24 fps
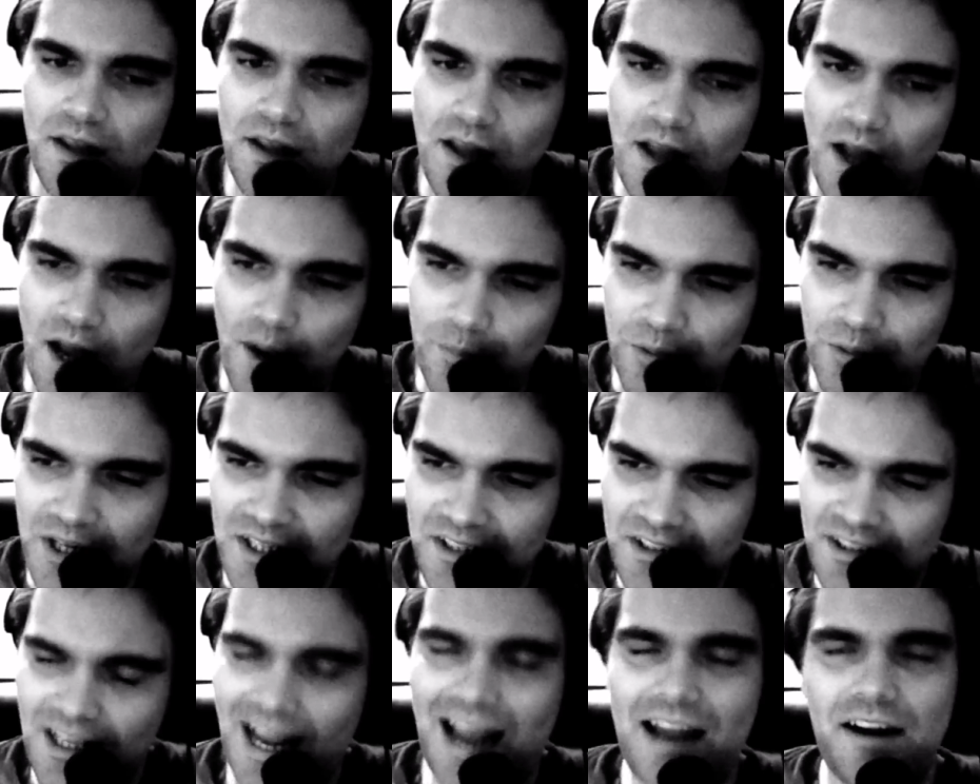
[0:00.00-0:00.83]
a pretty
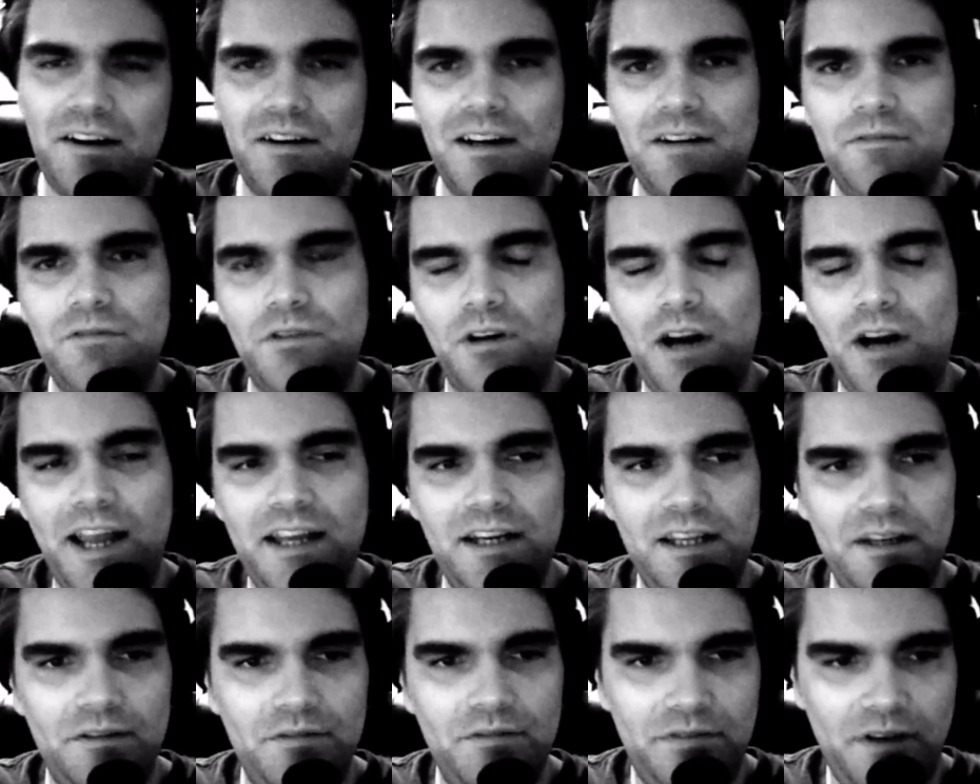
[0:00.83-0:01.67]
staggering
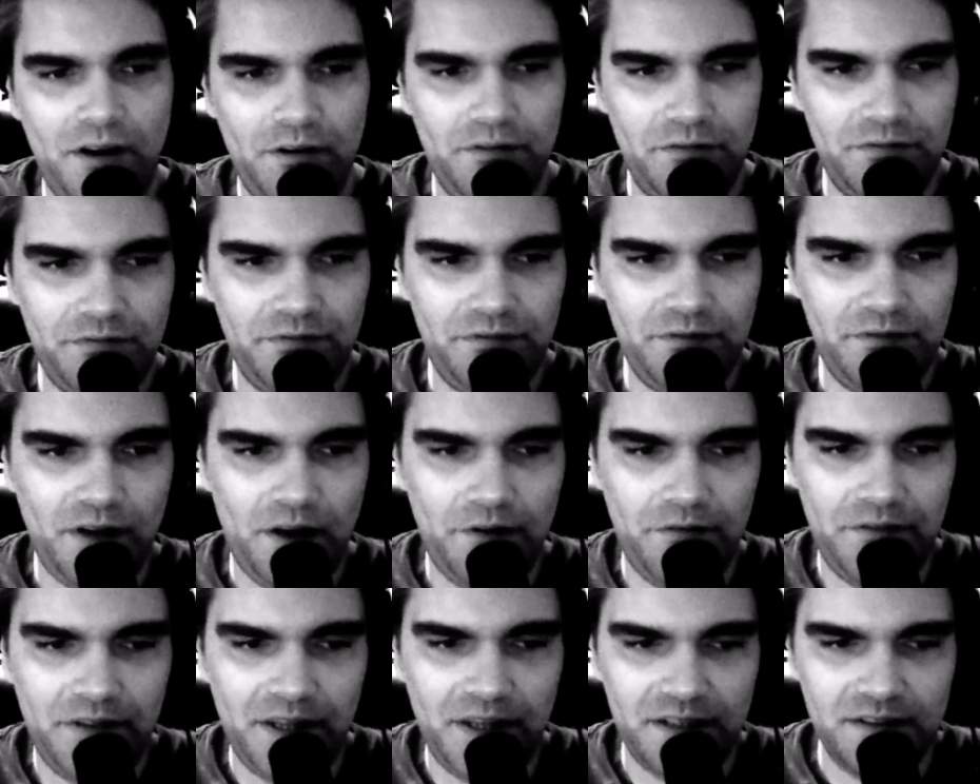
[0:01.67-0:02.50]
variety of
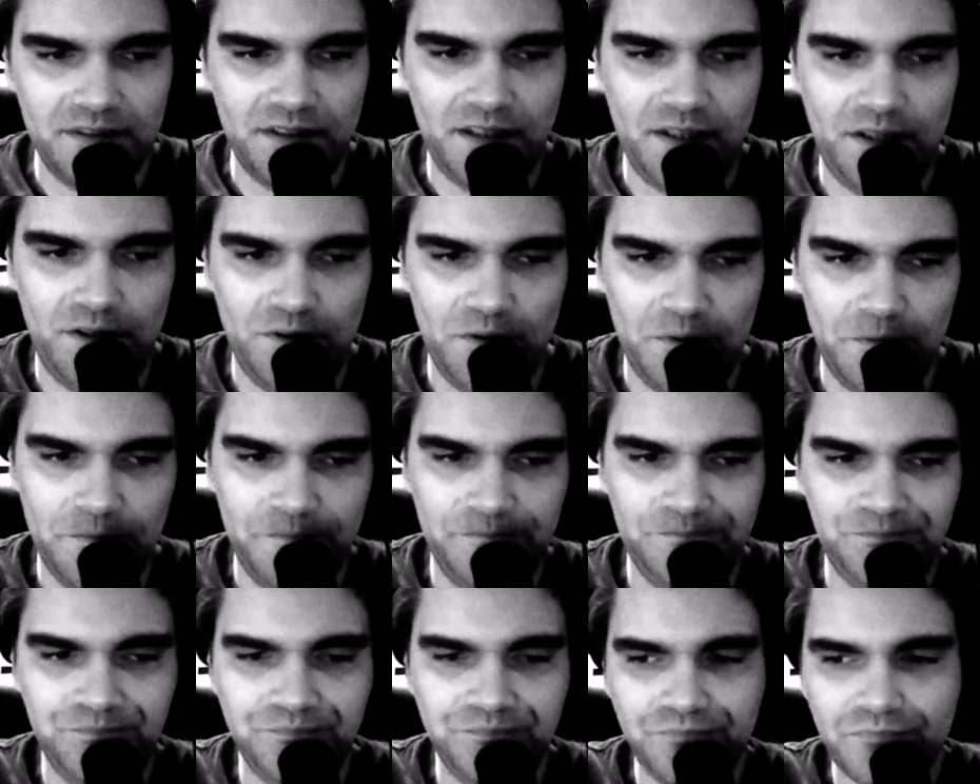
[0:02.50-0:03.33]
things that you
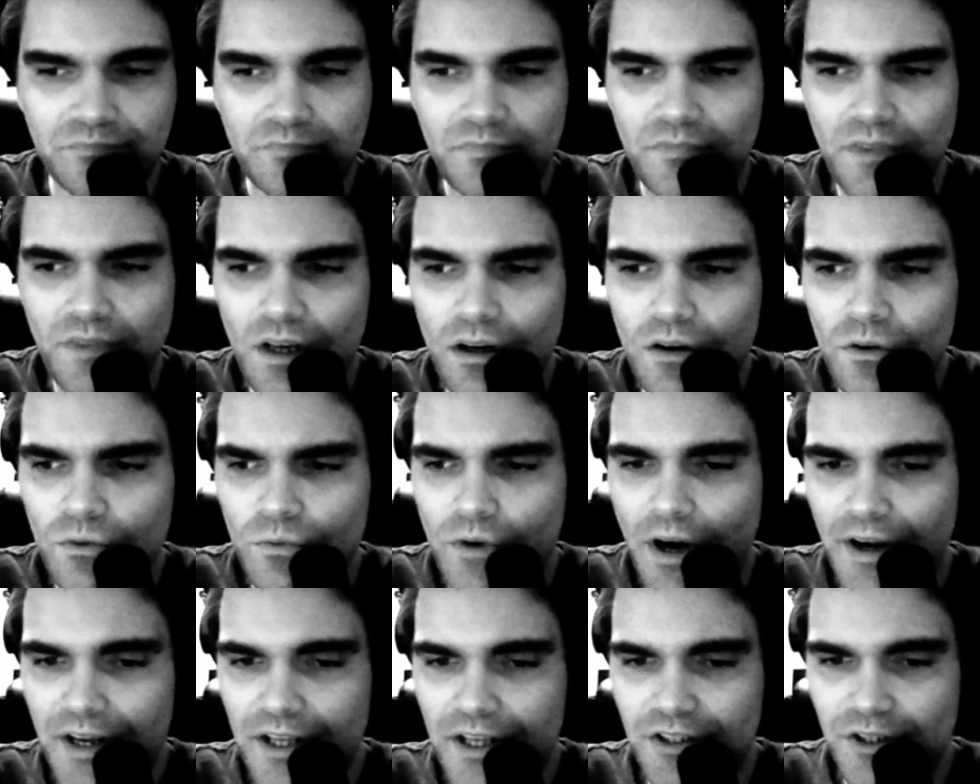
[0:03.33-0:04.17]

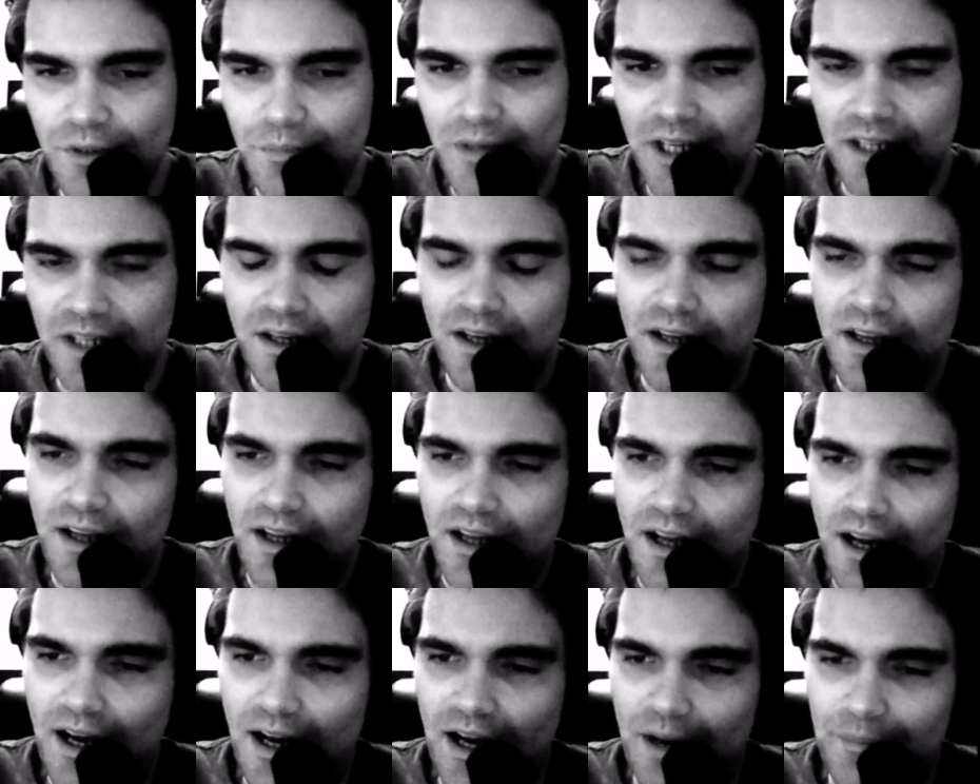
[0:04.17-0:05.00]
run into. But
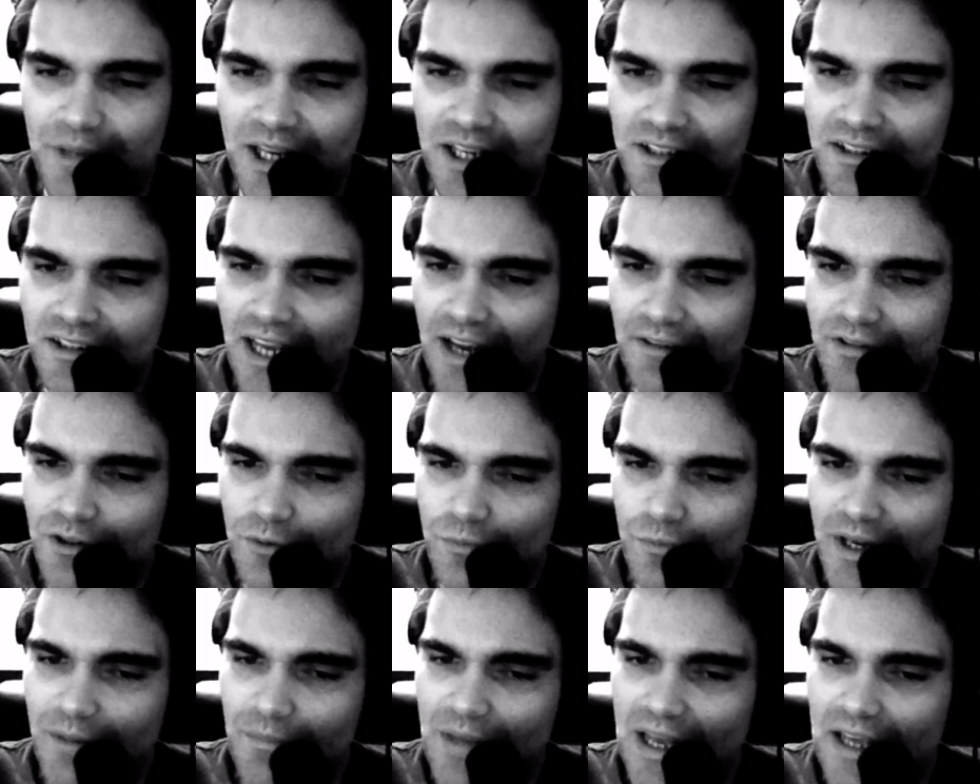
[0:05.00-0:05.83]
because I have to
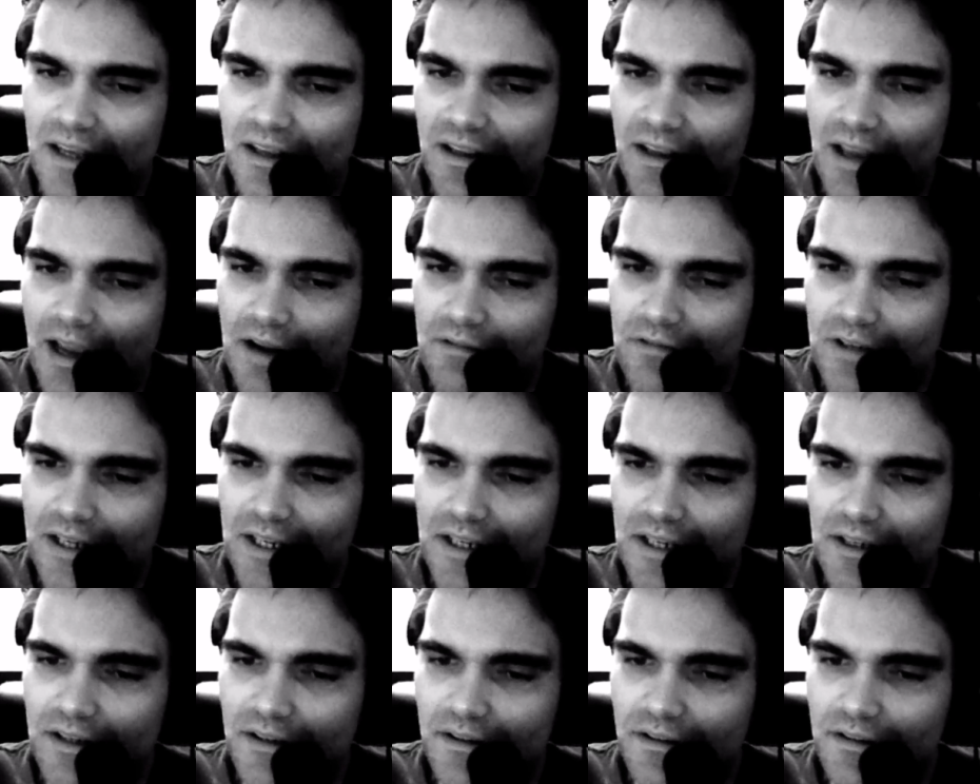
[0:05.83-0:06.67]
remake
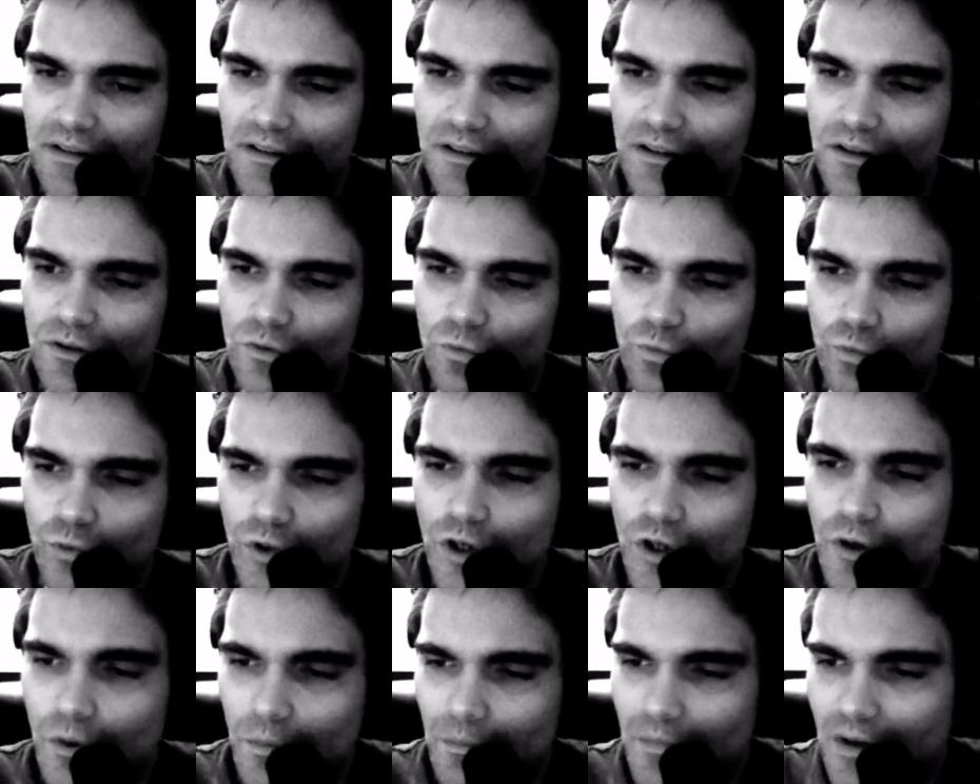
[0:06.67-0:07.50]
every
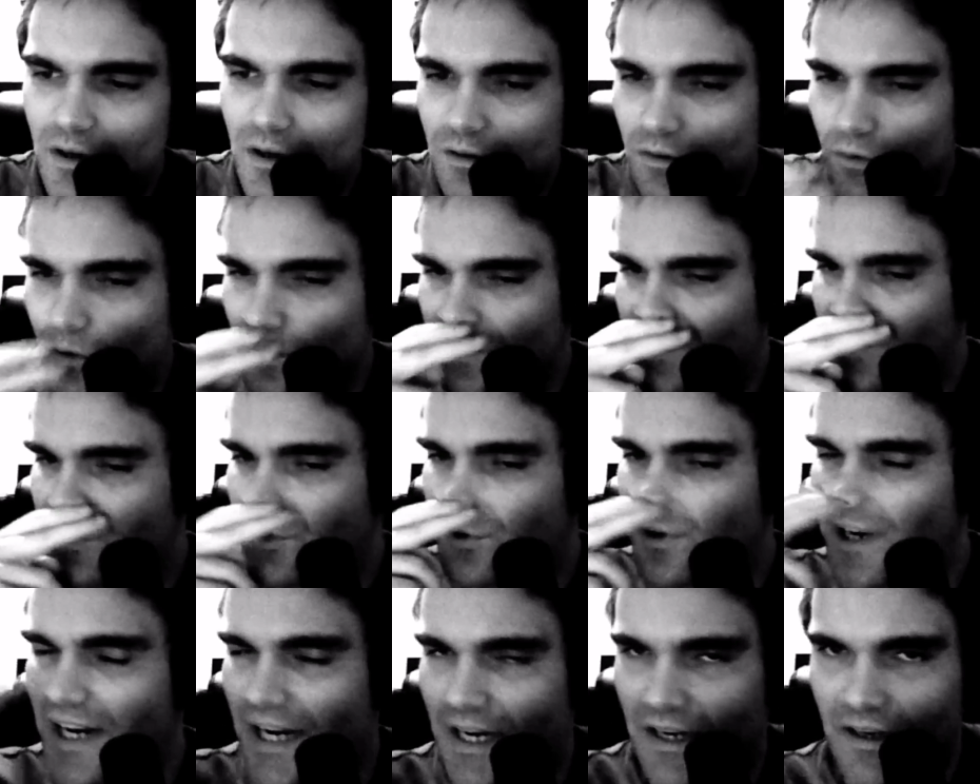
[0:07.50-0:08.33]
room or
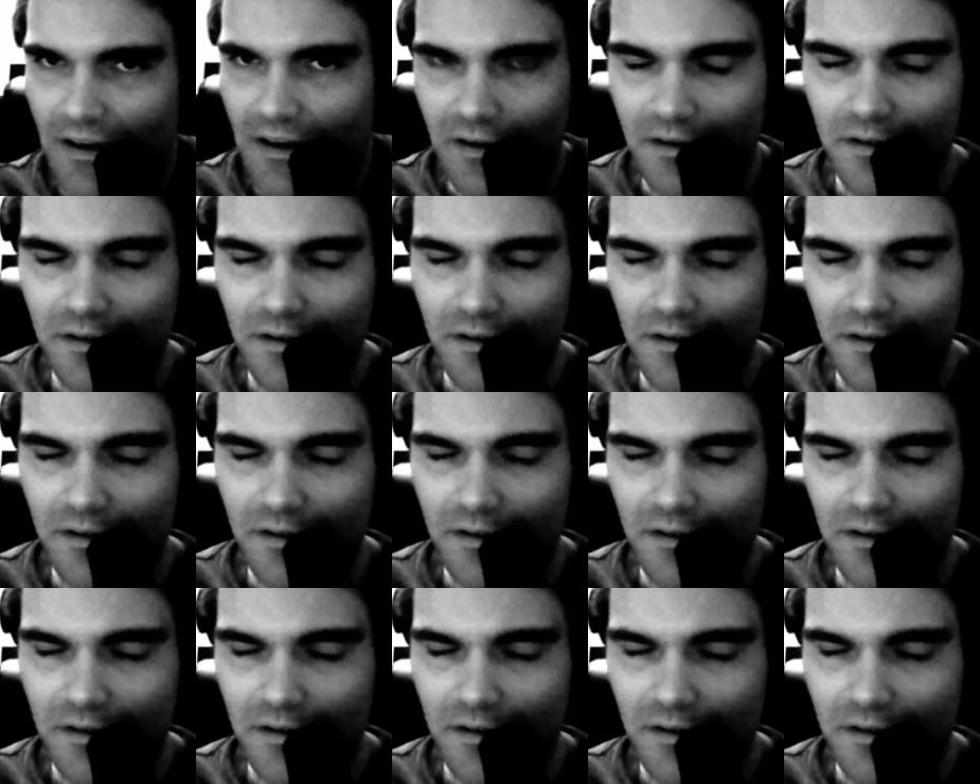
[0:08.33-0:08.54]
screen